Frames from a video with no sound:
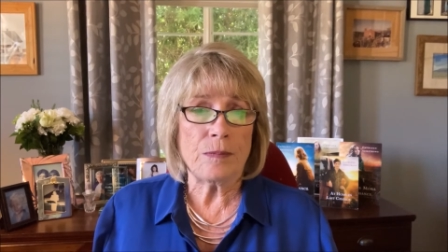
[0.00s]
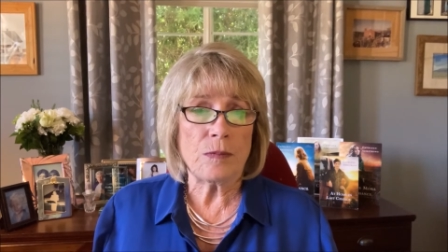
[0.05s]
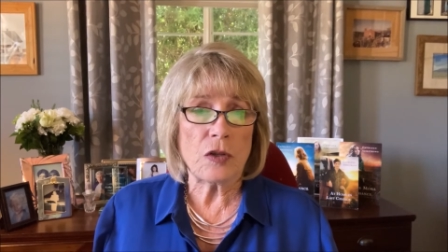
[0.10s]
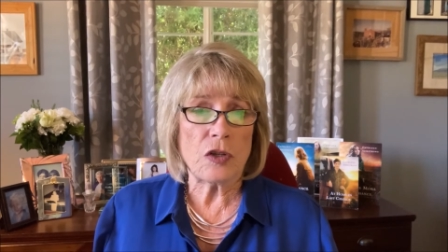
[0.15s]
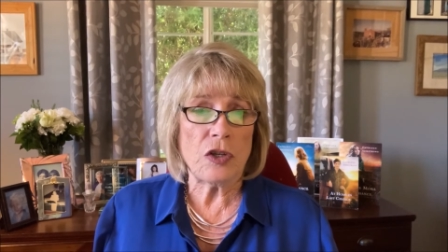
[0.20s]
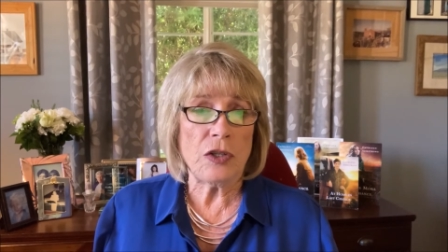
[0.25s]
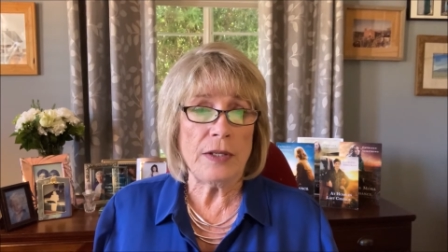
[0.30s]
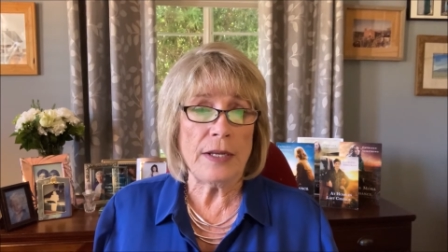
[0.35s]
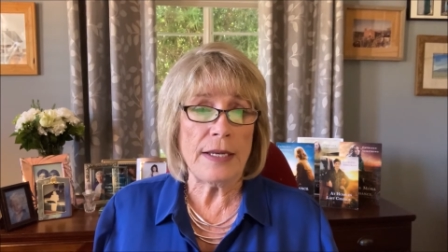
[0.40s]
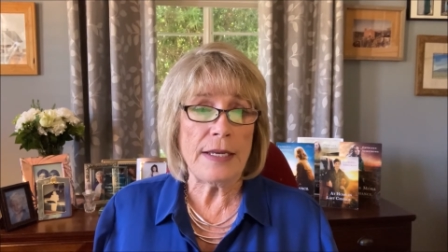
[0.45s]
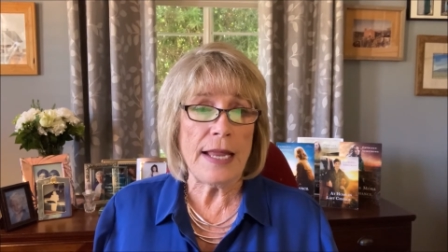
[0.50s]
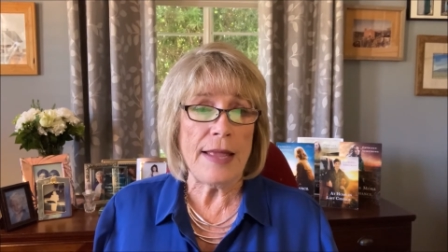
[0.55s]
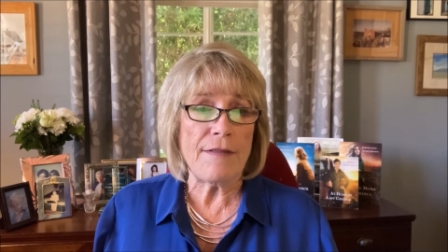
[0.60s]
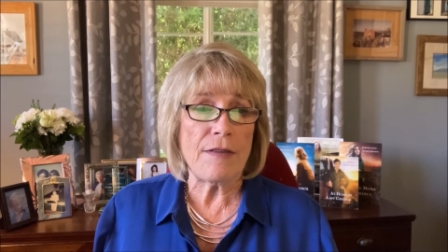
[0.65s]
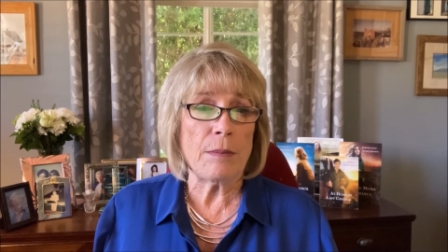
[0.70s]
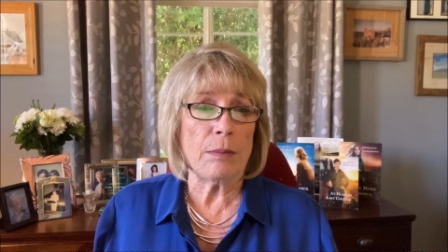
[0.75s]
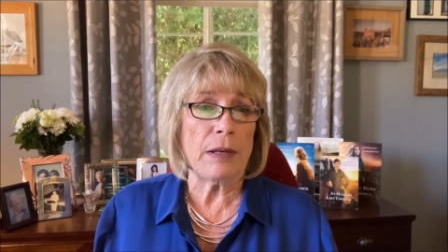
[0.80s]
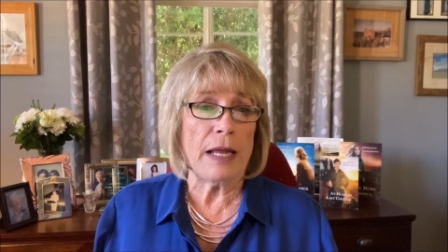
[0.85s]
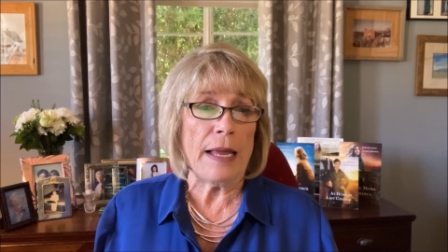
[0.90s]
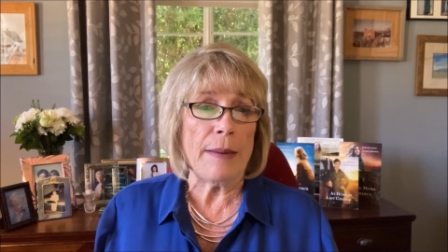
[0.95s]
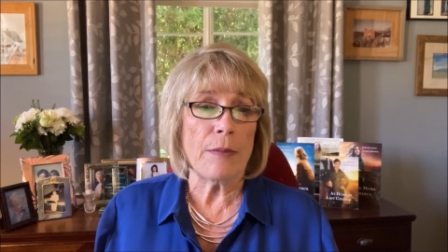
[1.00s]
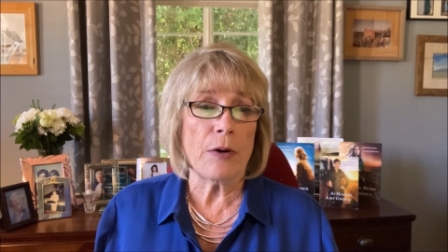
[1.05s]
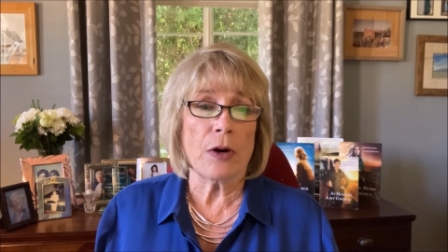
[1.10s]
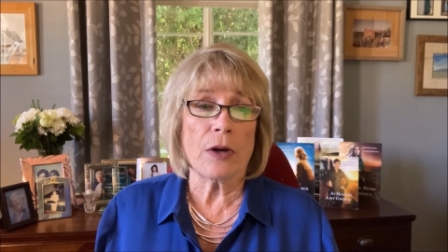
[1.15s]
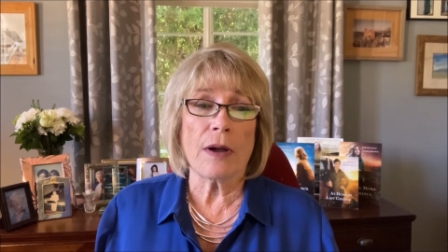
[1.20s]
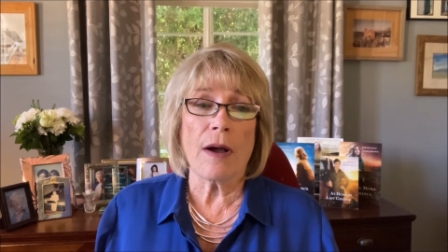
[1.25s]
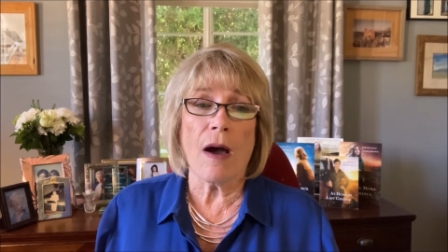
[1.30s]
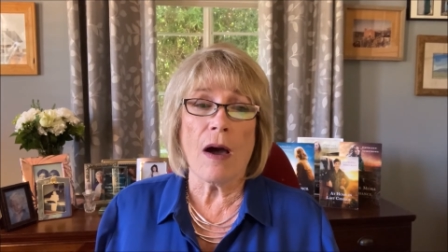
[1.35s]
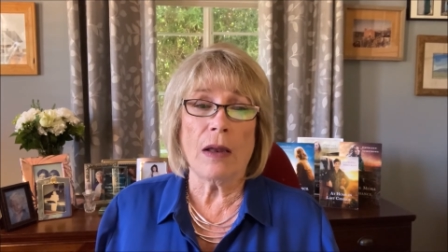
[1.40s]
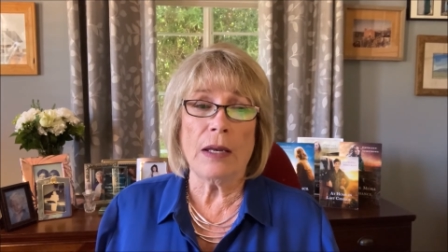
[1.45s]
She didn't even blame her
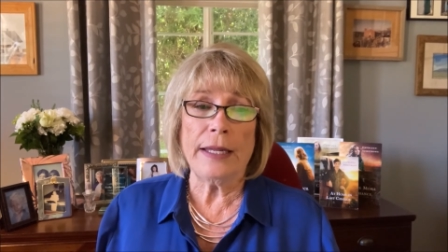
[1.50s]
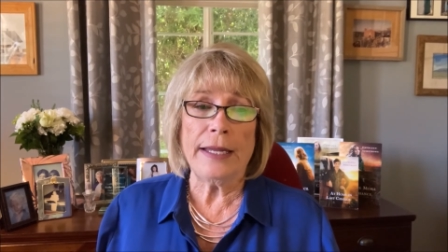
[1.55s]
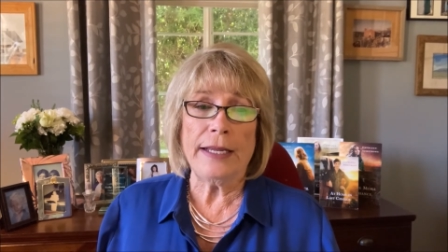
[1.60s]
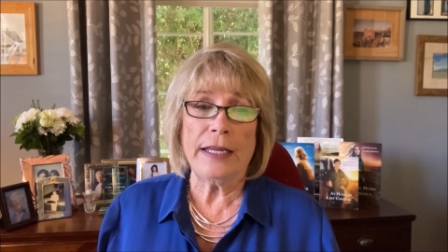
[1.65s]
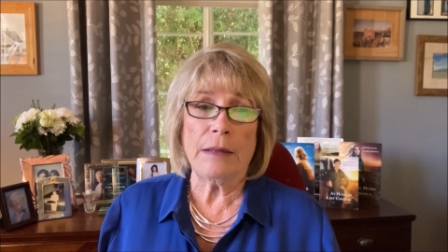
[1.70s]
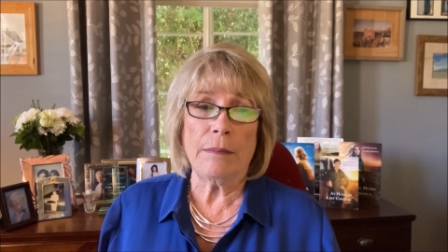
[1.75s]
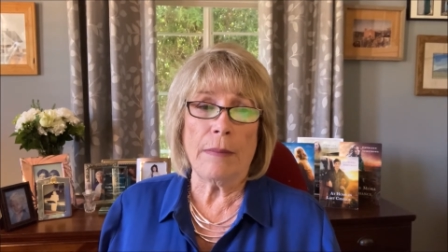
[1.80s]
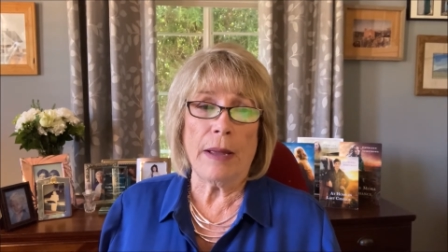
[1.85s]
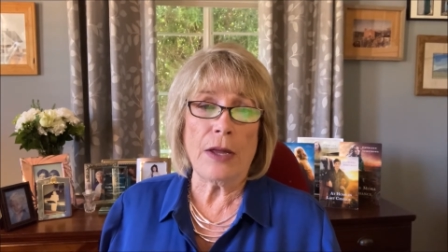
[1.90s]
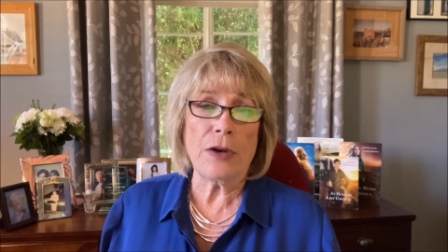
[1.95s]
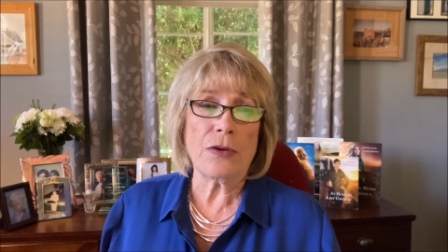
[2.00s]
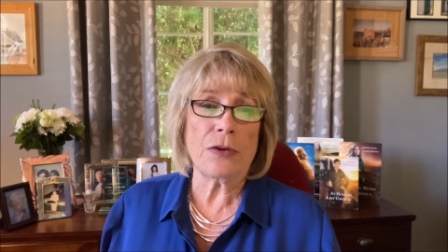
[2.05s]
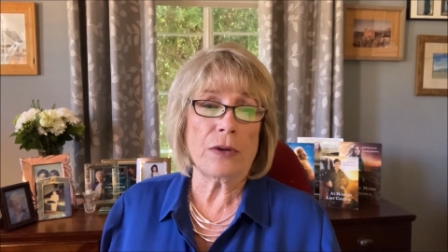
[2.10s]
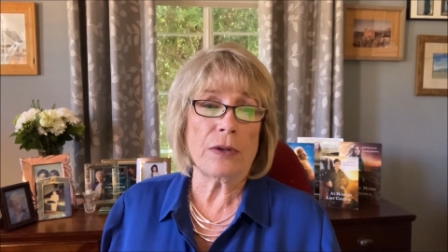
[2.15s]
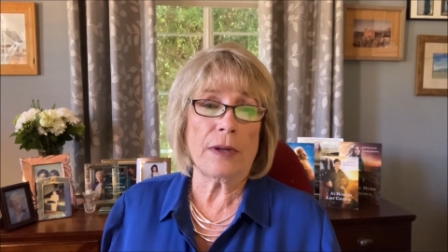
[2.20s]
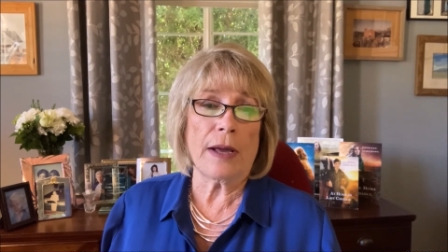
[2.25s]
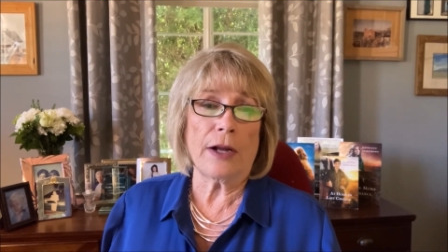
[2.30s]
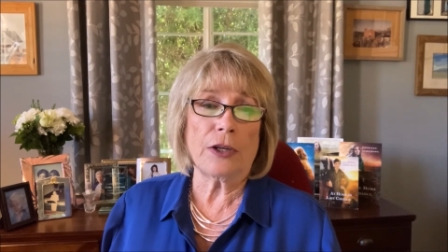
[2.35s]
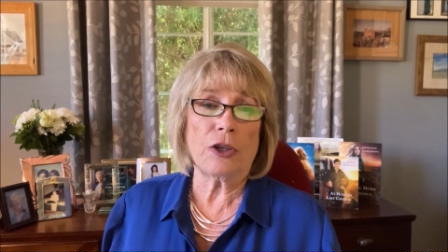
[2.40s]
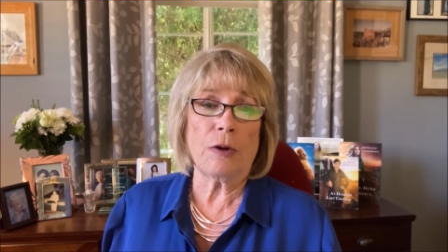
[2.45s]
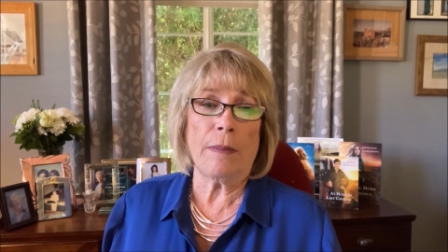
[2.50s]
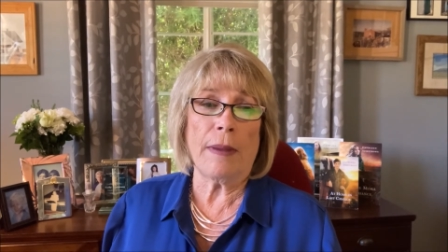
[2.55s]
colleague and mentor, Dr.